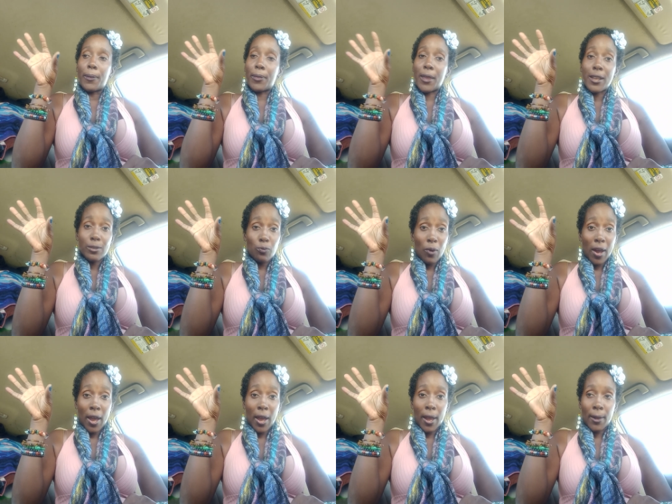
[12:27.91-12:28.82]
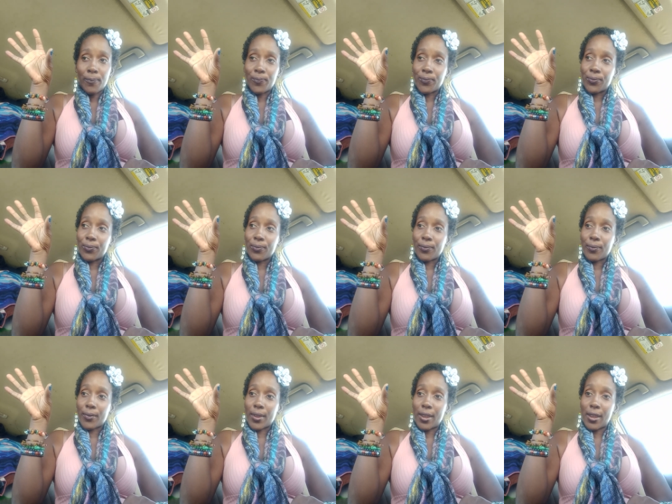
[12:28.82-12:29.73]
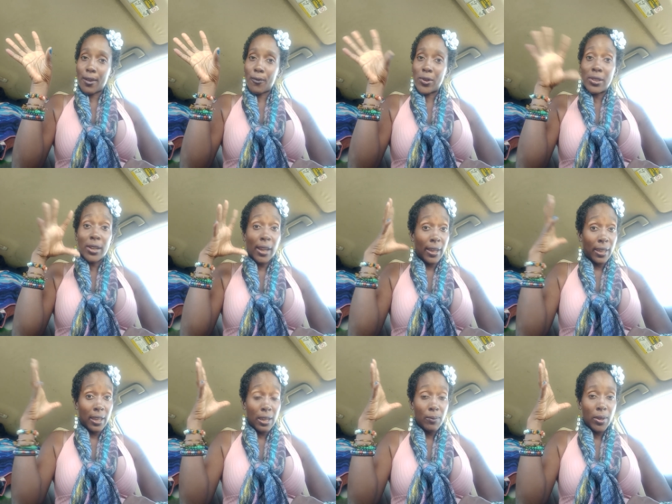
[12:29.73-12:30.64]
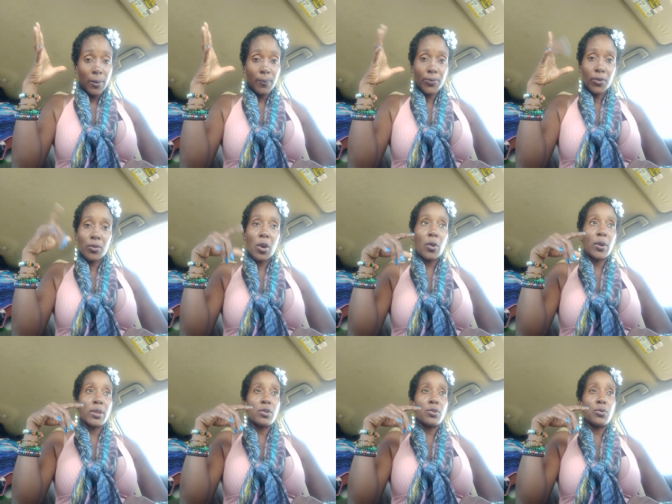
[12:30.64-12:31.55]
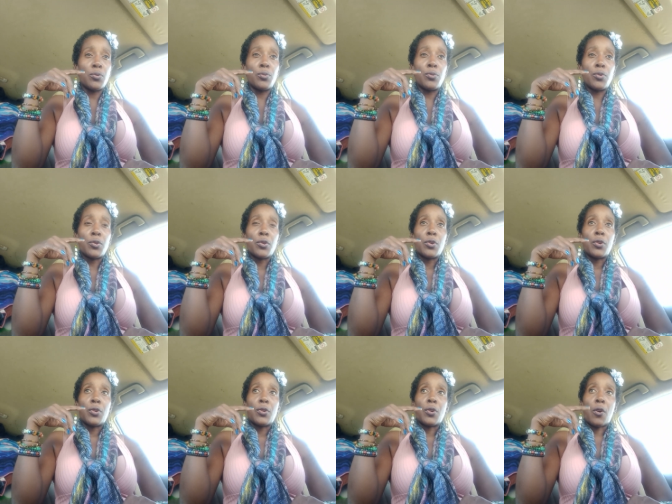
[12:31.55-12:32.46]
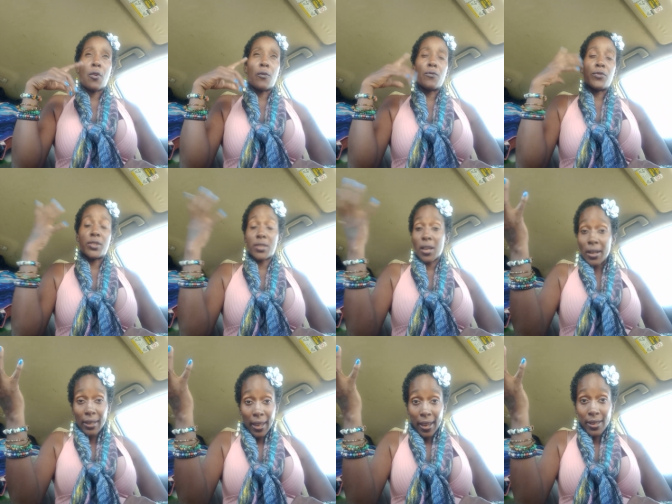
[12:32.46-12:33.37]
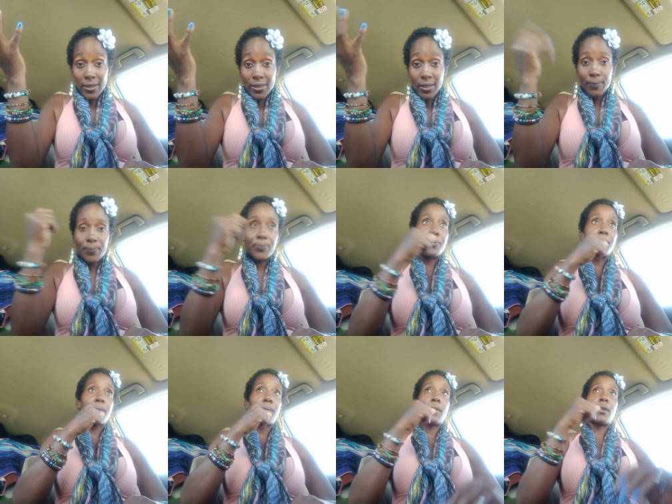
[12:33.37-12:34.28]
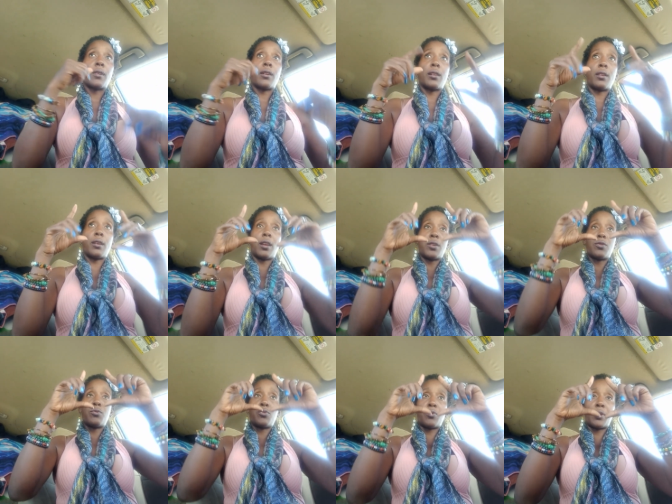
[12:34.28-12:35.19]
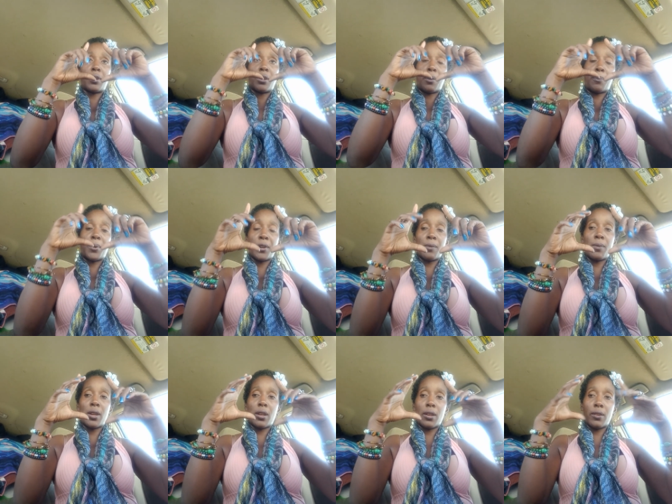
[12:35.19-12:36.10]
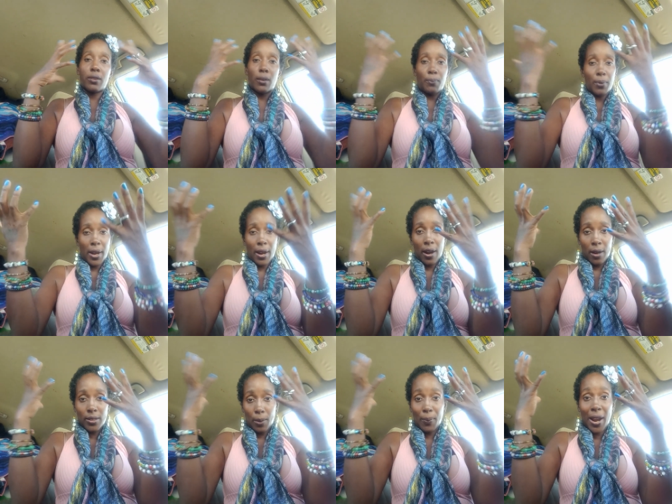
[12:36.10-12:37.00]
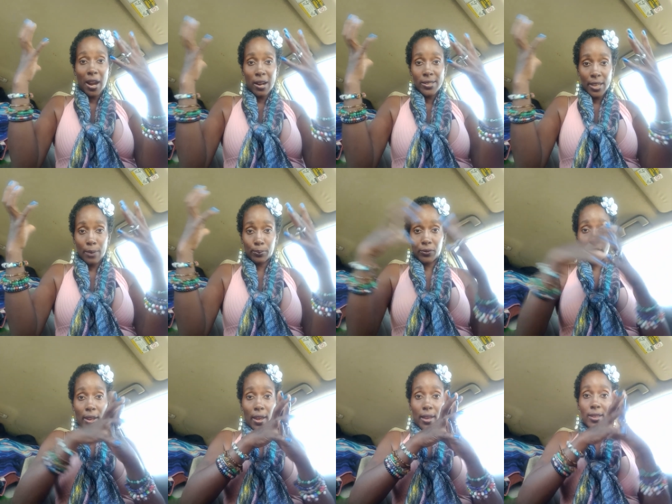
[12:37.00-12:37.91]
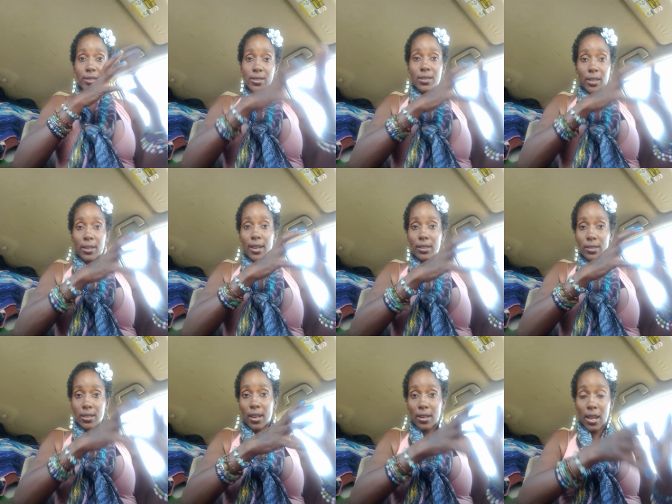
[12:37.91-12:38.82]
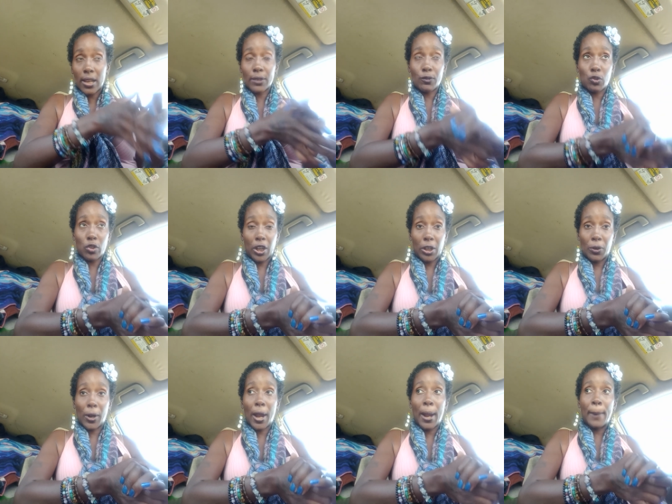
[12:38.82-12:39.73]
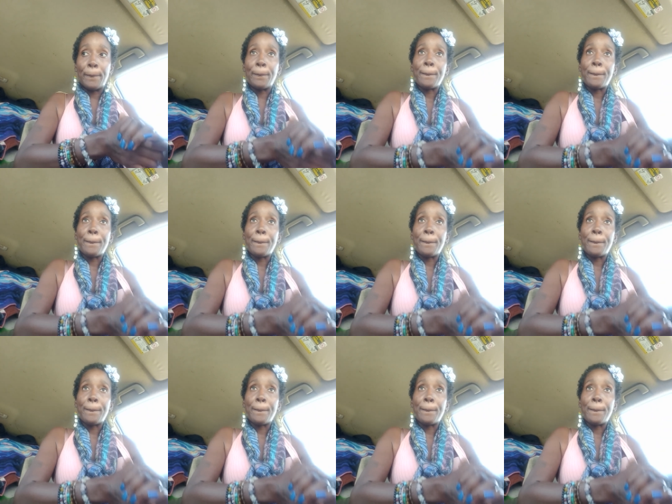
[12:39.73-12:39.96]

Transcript: That's why, and we look at Kemet, and you sun gazing, and you doing it in the pyramid, the power is amplified. It's connected to that negative green. Okay?